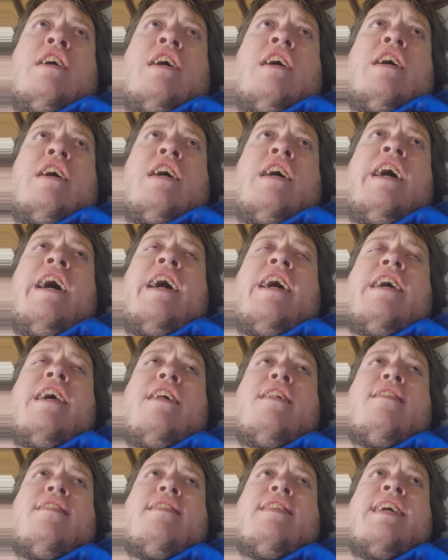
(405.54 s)

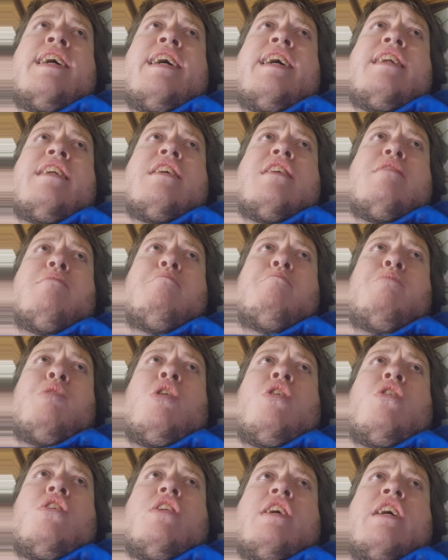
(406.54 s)
high lead
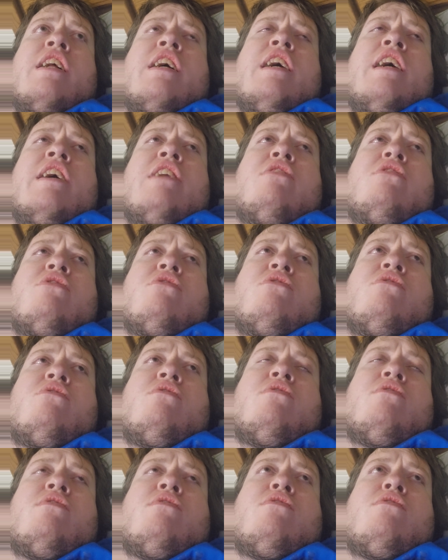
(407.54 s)
bullet into,